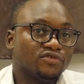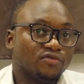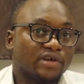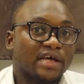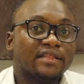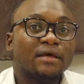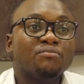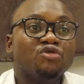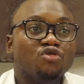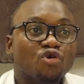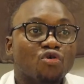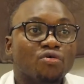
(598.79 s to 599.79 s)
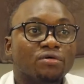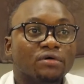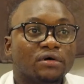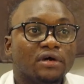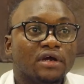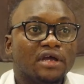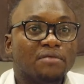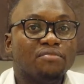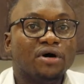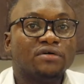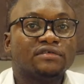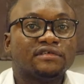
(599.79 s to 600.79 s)
to get them know
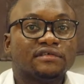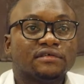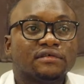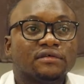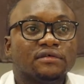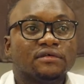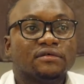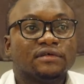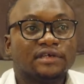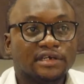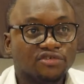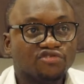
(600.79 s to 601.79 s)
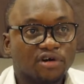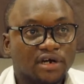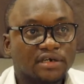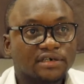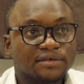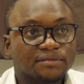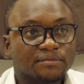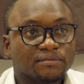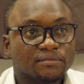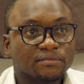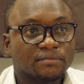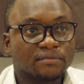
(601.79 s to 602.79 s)
about Kintrack
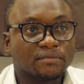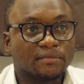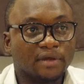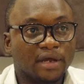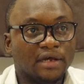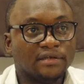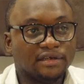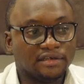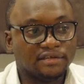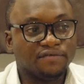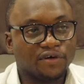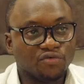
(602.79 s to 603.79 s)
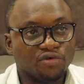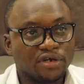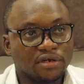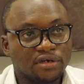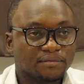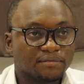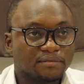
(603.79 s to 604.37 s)
And it's a very,